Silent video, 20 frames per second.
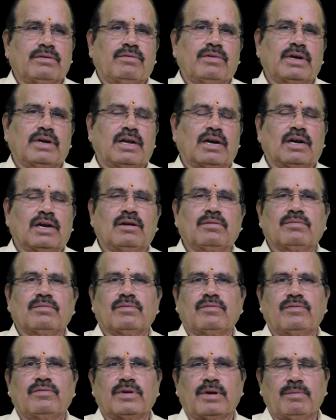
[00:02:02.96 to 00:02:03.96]
the
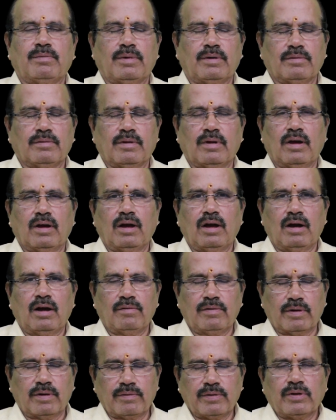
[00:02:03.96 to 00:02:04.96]
vigraham from
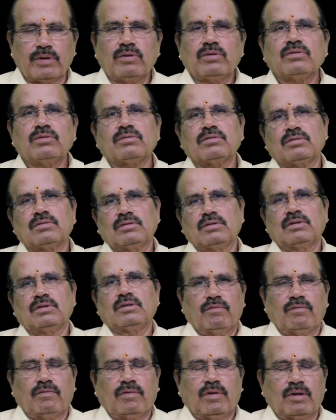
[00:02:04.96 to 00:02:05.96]
our view
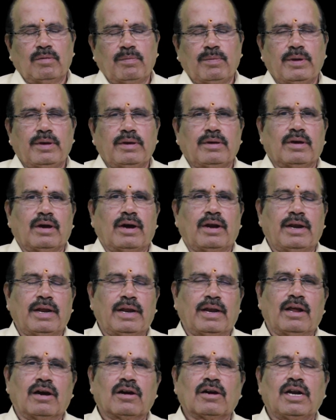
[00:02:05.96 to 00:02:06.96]
will be
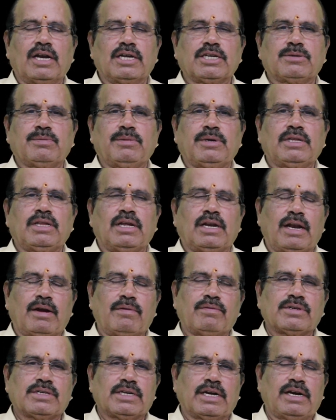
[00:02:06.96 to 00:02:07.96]
Annai Nagalakshmi, the
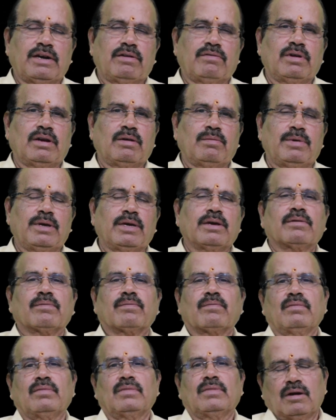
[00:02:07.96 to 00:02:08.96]
left side will be
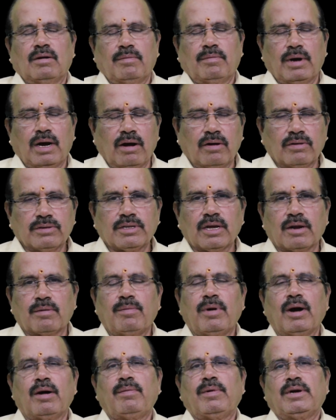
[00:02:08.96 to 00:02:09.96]

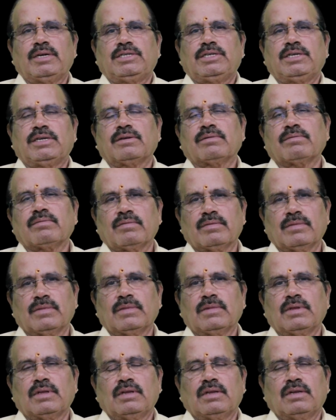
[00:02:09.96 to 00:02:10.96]
Mahavatar Babaji,
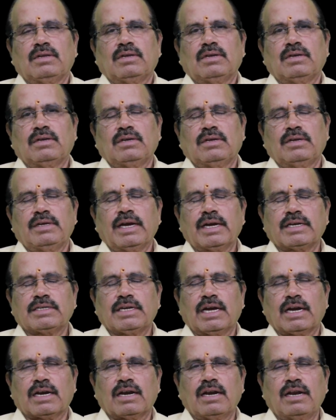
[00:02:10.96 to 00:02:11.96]

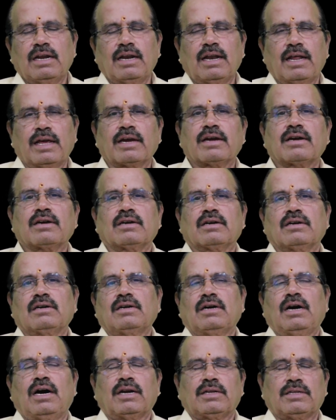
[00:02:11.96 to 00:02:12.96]
exactly like
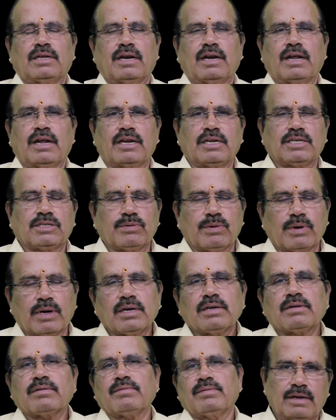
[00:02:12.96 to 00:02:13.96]

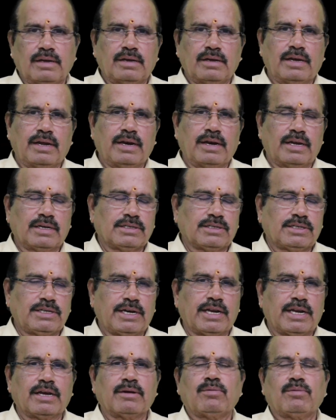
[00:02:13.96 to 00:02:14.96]
Ardhanarishvara, in a
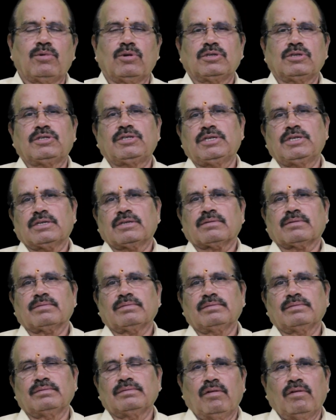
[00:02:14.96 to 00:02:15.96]
sitting posture.
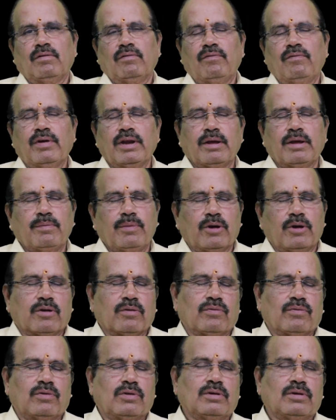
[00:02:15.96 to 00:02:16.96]
Very
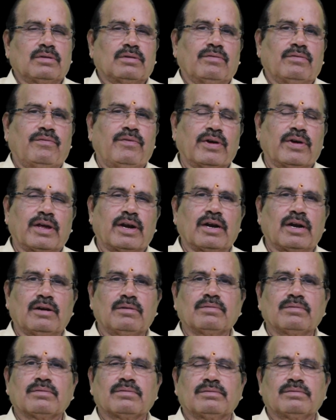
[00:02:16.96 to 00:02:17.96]
beautiful
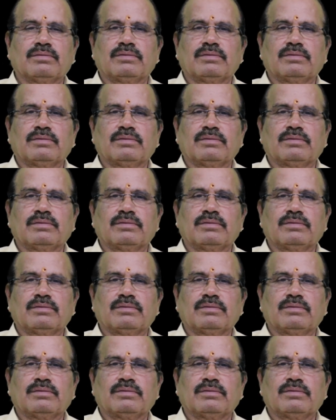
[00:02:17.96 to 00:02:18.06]
vigraham